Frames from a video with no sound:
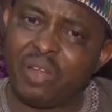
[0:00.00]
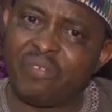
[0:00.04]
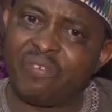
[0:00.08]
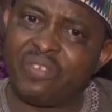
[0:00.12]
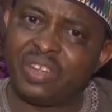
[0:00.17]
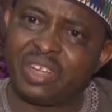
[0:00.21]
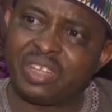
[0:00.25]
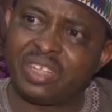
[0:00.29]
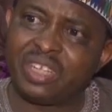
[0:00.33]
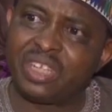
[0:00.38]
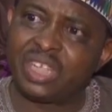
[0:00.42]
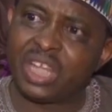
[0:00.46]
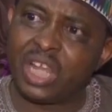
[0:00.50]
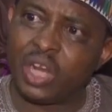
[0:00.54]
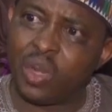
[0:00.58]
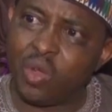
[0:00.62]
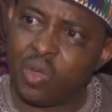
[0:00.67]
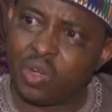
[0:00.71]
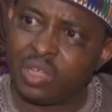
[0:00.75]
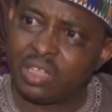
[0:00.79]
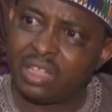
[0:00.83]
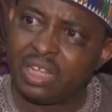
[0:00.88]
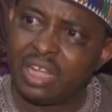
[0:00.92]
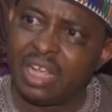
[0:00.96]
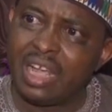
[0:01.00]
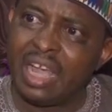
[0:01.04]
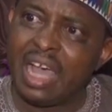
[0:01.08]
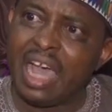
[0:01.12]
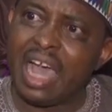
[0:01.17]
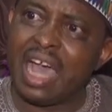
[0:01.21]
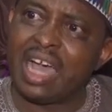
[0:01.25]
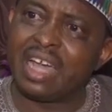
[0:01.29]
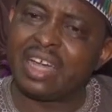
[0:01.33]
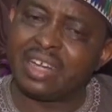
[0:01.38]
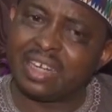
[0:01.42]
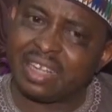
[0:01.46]
affecting the north,
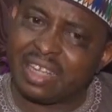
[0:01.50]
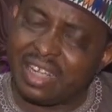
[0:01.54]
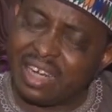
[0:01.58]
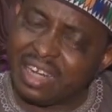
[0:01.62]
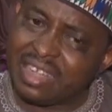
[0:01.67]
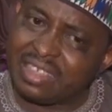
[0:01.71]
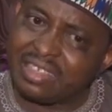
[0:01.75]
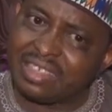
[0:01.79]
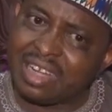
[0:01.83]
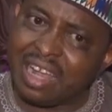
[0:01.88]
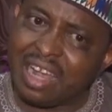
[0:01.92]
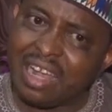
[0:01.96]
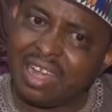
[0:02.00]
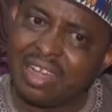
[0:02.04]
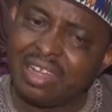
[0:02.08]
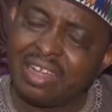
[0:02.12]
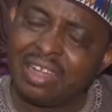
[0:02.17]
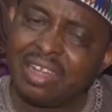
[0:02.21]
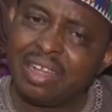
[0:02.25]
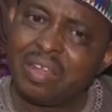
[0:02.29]
agriculture,